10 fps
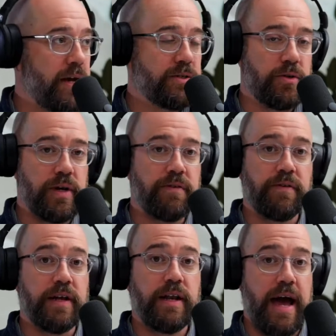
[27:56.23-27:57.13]
So if
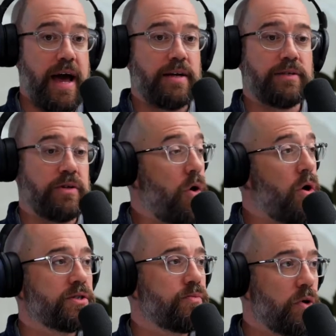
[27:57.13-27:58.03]
it has an
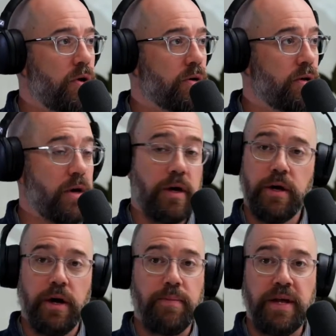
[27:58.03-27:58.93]
awesome hook,
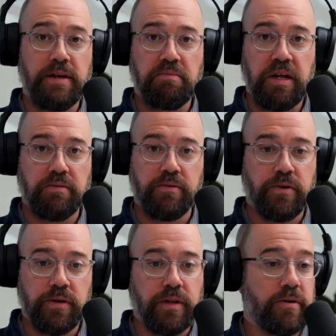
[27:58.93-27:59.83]
I mean, it
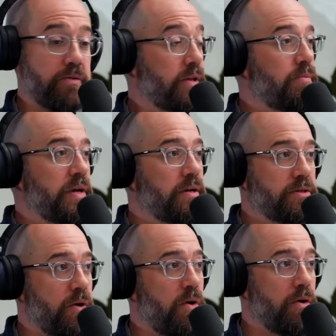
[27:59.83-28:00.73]
could literally be a
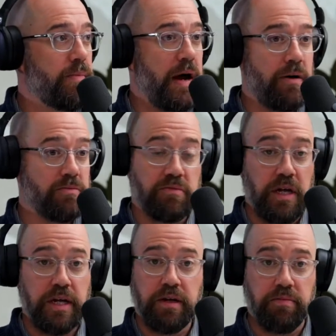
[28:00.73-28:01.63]
song about,
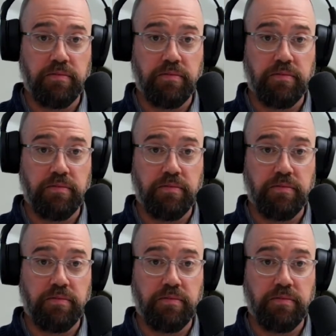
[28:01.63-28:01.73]
like,